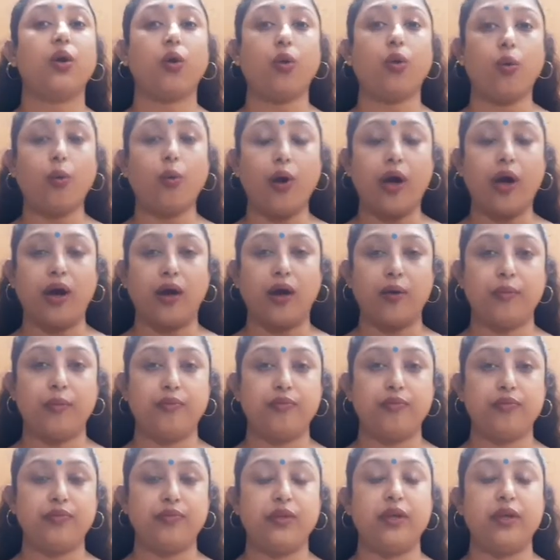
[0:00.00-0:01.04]
quack.
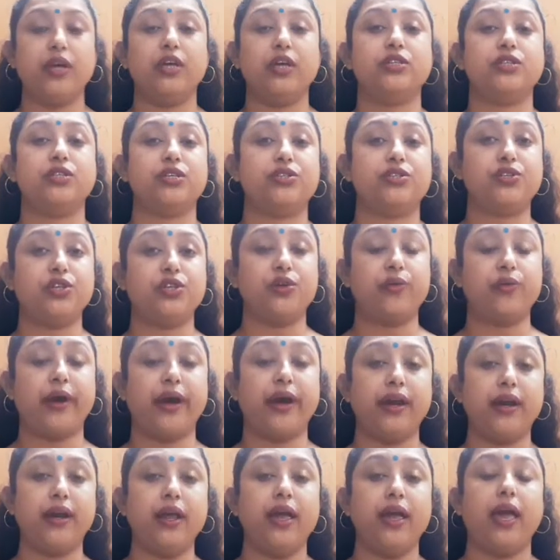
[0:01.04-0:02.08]
So
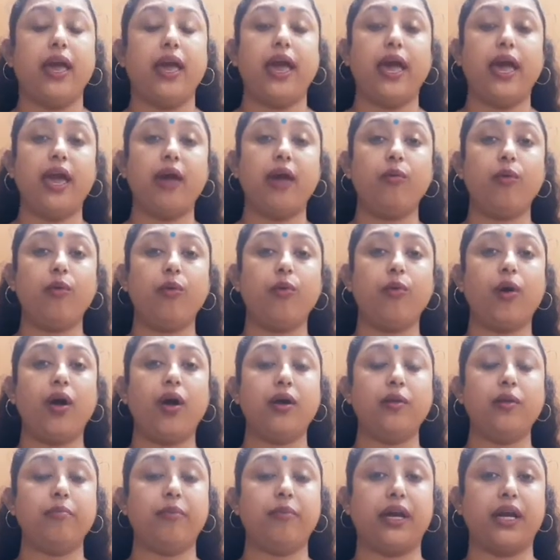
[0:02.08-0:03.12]
children,
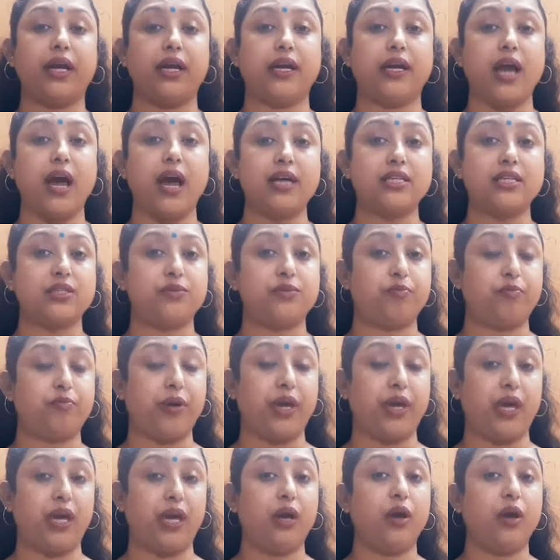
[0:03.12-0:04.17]
everyone make a duck's
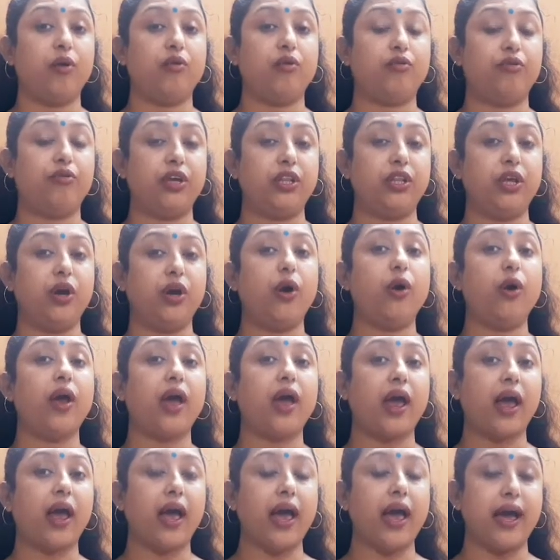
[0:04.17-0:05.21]
beak with your
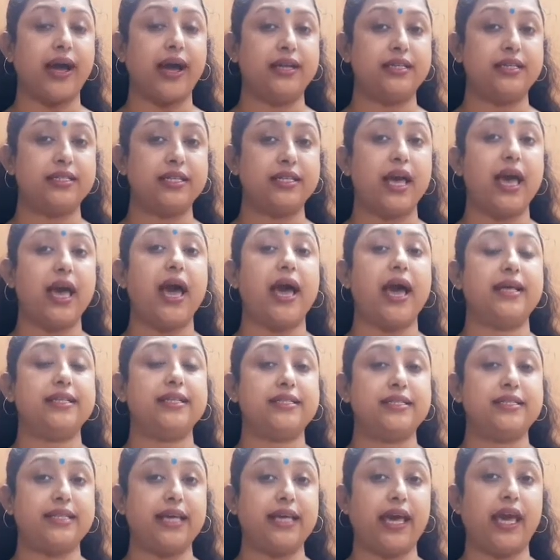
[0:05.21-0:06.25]
hands and
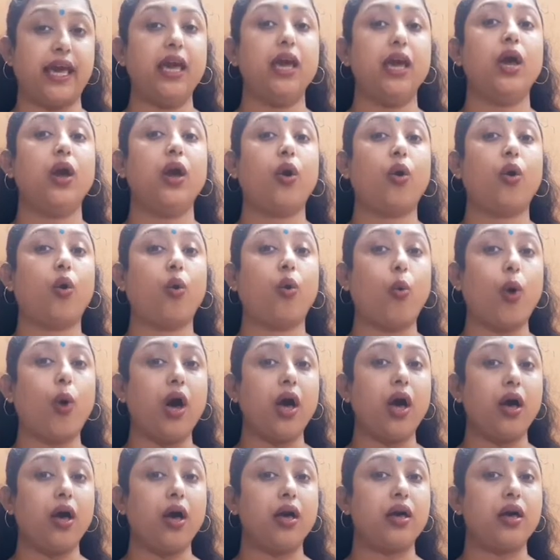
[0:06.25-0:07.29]
say
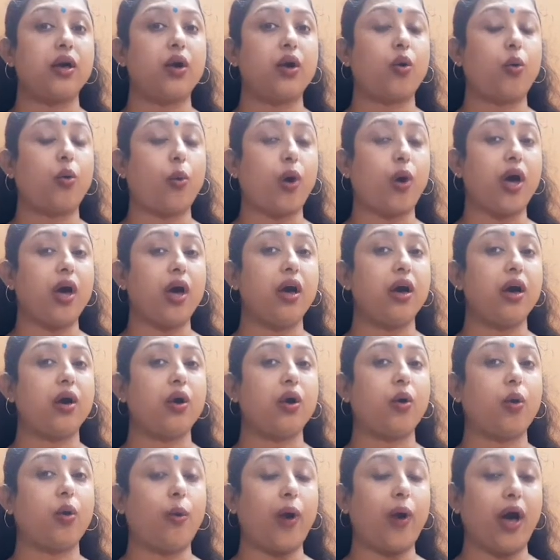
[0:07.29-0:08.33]
quack, quack,
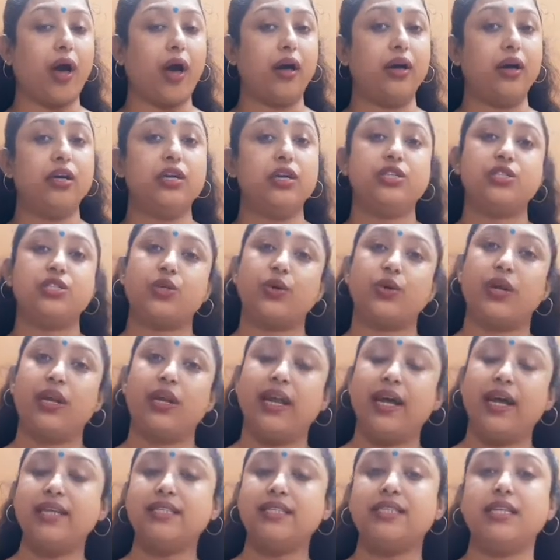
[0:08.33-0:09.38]
quack. So
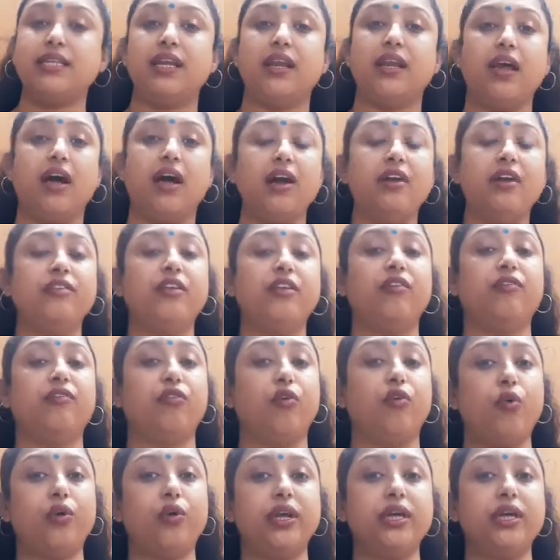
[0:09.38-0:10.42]
let's learn the
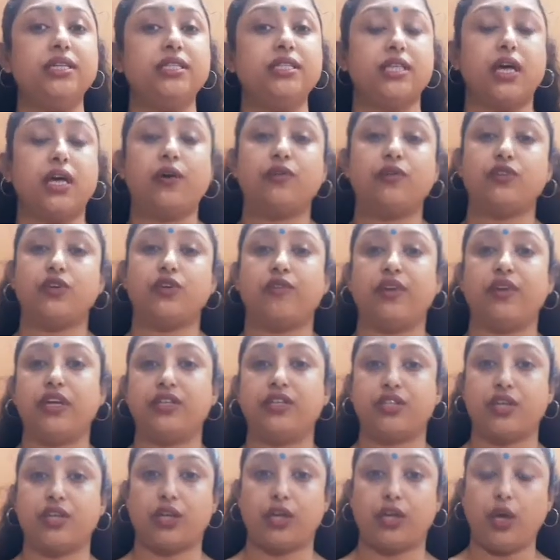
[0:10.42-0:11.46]
phonic sound of
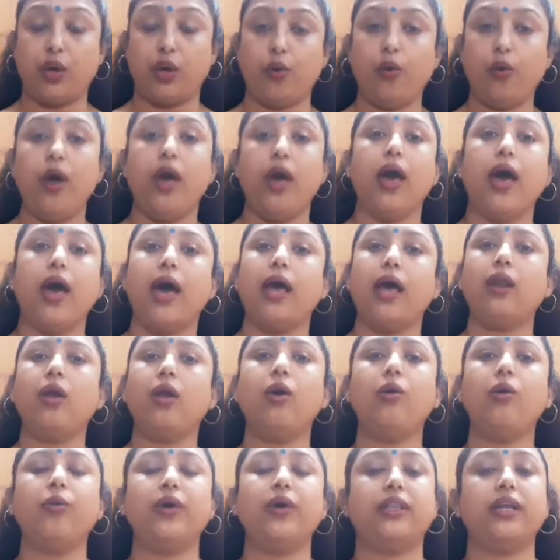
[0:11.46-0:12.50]
letter Q
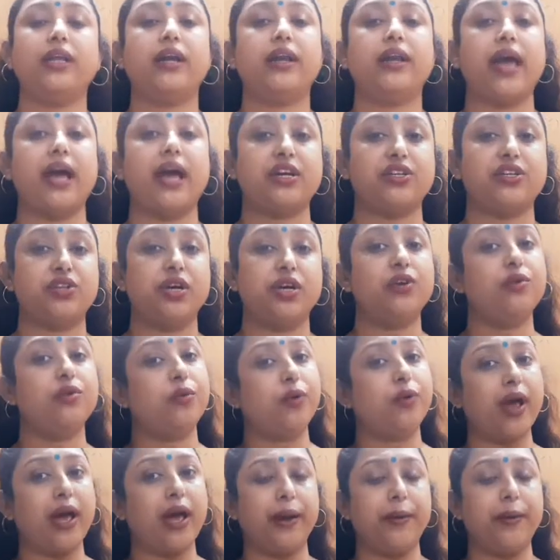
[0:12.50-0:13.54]
along with an action
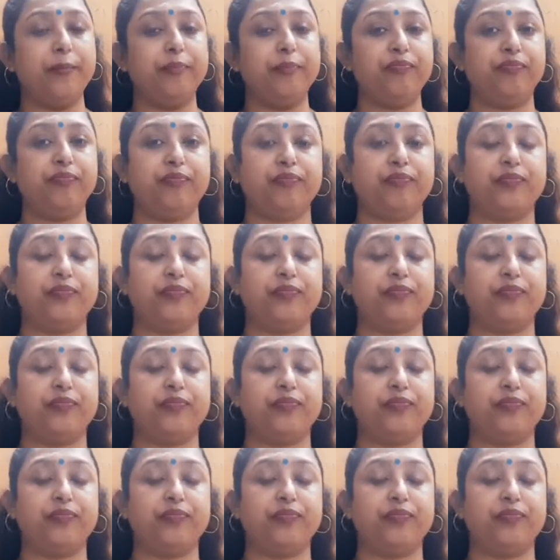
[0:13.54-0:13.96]
rhyme.